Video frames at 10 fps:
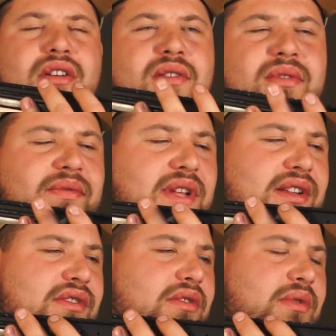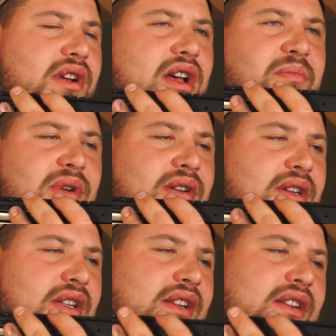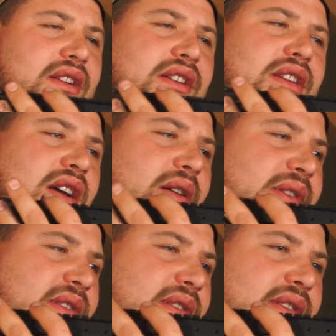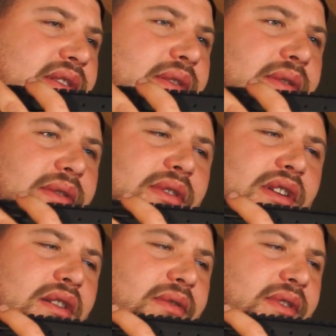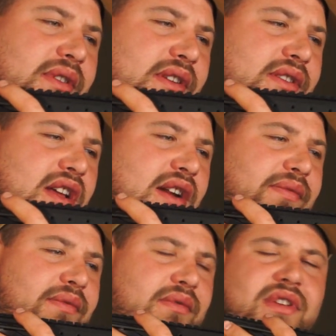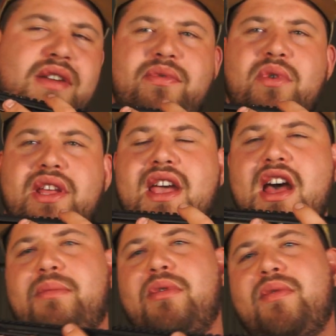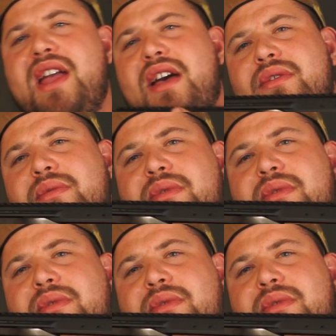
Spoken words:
know if that's true or not, but you know, it's not a 40 caliber round.